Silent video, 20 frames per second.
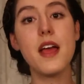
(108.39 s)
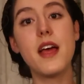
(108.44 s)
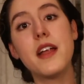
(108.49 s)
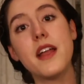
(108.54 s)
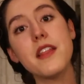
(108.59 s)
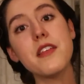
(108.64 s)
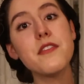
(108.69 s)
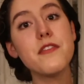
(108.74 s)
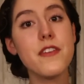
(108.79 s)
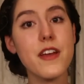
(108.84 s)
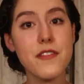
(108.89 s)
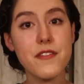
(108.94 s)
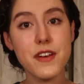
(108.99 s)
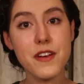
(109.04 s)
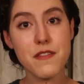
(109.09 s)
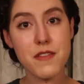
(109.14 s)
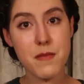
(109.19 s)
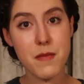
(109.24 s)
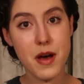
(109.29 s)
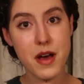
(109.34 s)
Another favorite
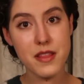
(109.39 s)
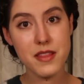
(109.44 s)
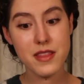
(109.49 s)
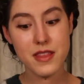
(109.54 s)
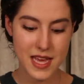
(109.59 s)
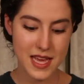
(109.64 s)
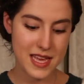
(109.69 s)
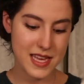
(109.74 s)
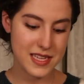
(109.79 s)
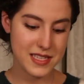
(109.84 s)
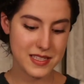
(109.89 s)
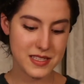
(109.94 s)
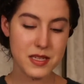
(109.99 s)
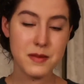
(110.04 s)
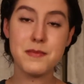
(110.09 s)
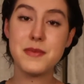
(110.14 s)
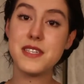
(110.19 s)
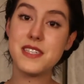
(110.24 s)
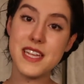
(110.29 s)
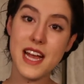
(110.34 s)
of the month is
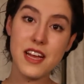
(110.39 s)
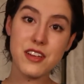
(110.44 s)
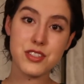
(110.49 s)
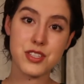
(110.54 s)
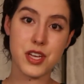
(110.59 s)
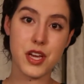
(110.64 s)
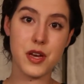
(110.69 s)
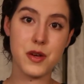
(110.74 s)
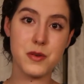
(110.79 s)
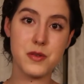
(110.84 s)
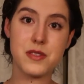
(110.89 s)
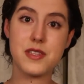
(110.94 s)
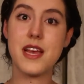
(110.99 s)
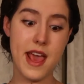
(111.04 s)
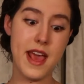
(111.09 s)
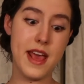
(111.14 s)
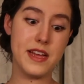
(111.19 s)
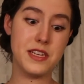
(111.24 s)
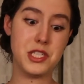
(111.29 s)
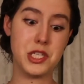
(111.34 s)
pistachios,
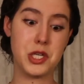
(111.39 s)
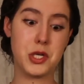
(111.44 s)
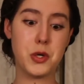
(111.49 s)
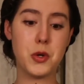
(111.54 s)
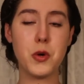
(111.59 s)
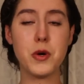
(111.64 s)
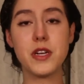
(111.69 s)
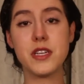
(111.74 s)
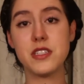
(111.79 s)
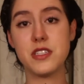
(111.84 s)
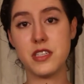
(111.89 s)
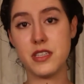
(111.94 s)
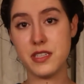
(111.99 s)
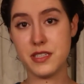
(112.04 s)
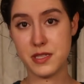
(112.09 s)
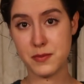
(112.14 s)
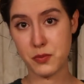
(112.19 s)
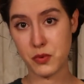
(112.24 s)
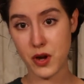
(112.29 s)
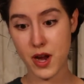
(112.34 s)
and according to
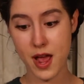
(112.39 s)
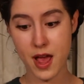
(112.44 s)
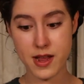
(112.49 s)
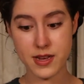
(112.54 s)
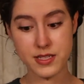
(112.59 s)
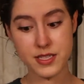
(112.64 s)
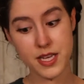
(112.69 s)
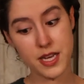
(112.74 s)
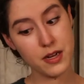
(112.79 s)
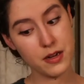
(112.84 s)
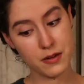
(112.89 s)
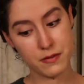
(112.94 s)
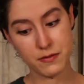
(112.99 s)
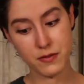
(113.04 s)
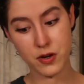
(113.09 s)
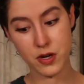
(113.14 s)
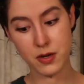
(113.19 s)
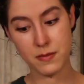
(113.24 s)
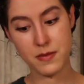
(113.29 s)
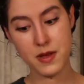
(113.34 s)
this brand,
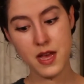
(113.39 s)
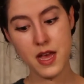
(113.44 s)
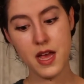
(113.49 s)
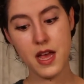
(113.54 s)
Terrafarm,